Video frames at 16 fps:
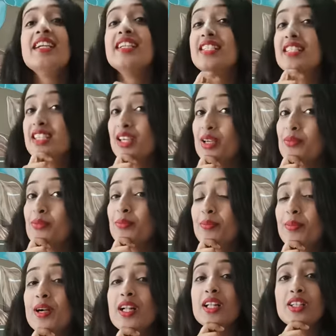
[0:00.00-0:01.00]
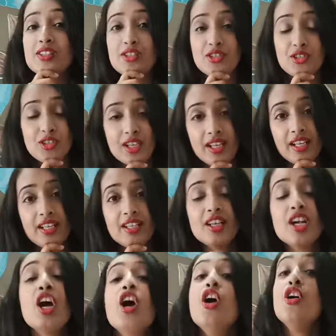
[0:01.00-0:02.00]
dimple
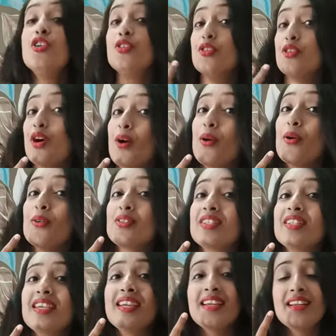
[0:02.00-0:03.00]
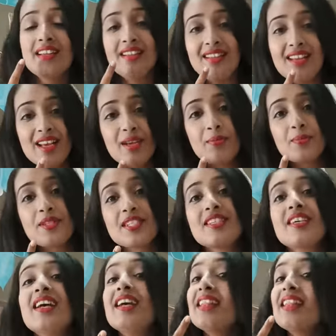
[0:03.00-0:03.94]
chin, rosy lips,